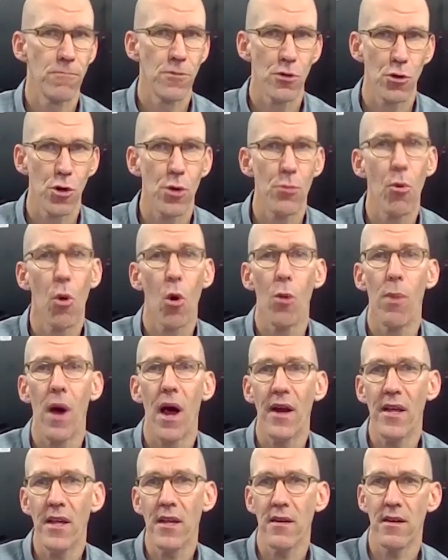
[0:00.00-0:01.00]
learn more
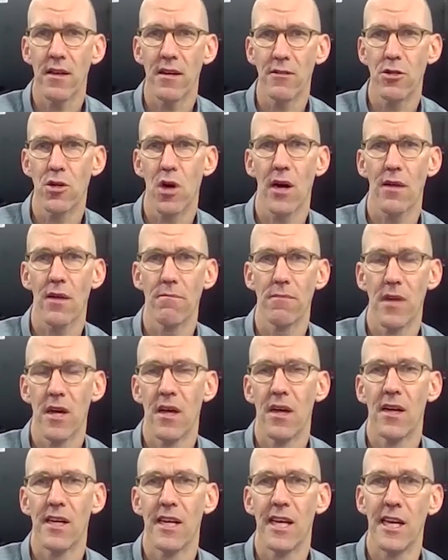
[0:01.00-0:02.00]
about Eaton and try to
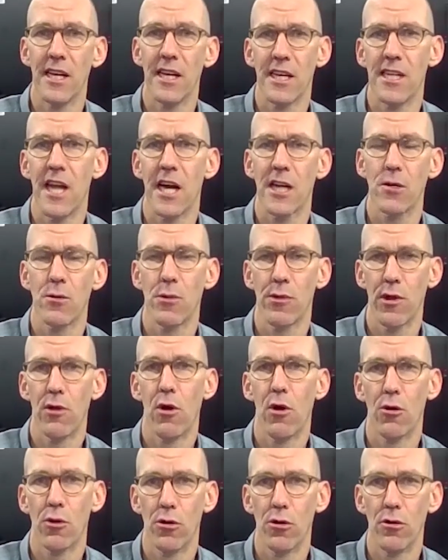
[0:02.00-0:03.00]
get connected with a
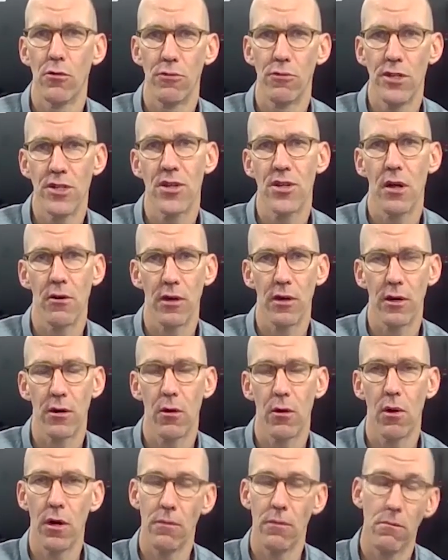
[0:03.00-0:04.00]
local reseller
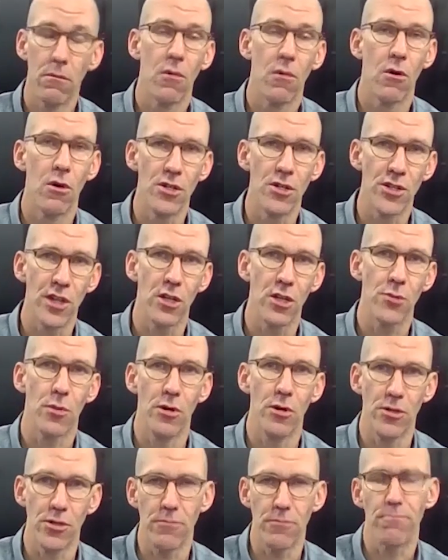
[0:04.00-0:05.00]
or
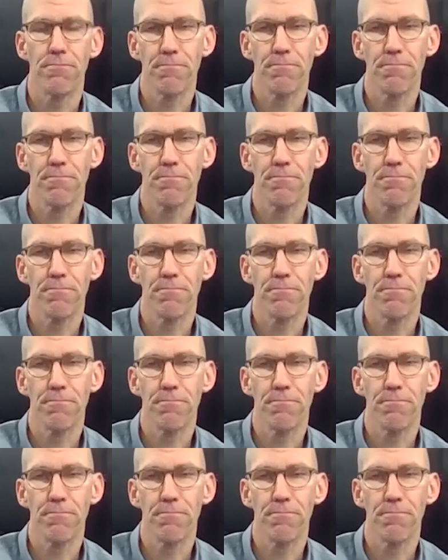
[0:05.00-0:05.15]
salesperson.